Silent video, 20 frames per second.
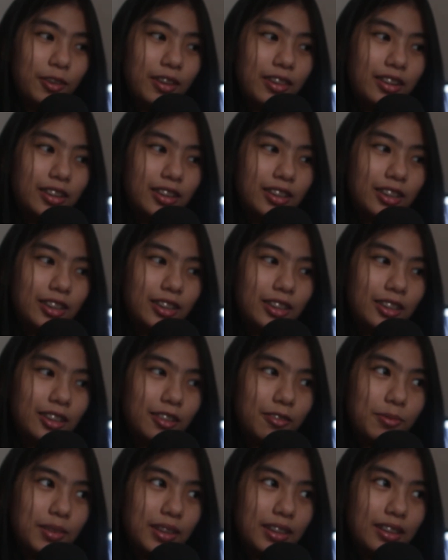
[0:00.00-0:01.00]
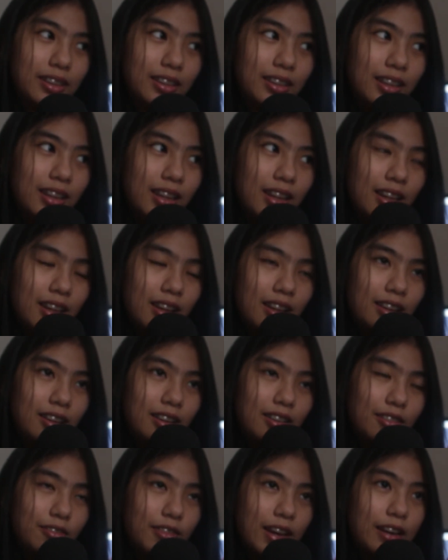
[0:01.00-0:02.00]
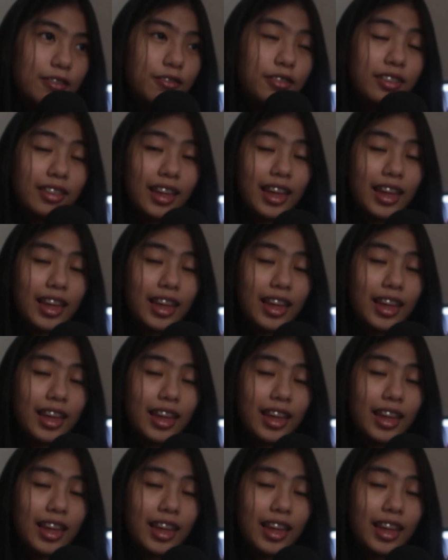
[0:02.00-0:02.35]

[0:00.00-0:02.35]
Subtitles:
Whether you've been a fan for